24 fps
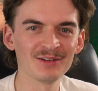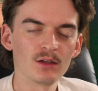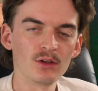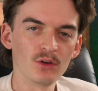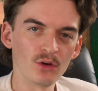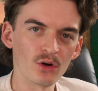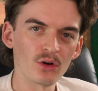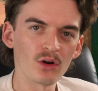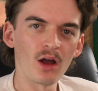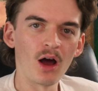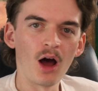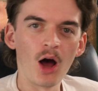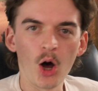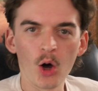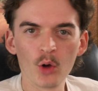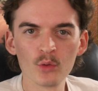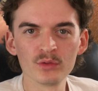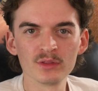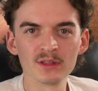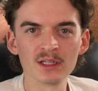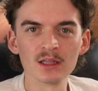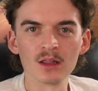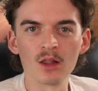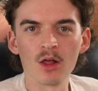You're not
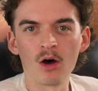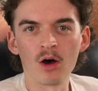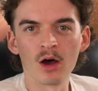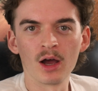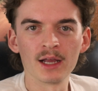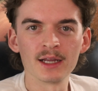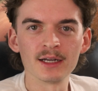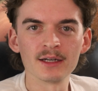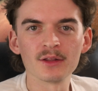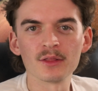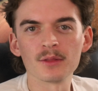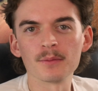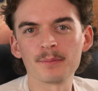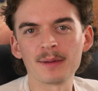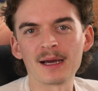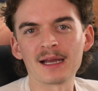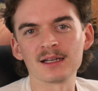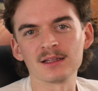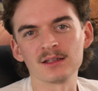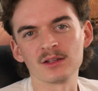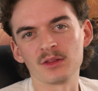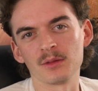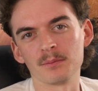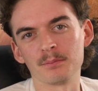holding the line at the
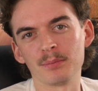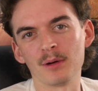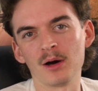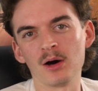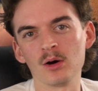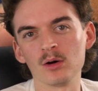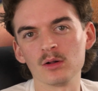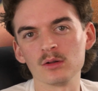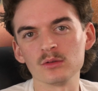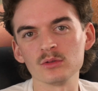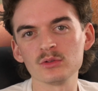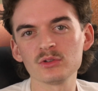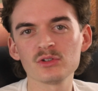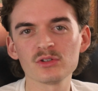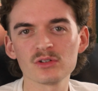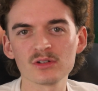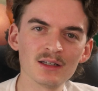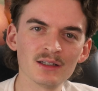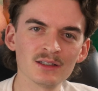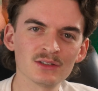Battle of the Bulge.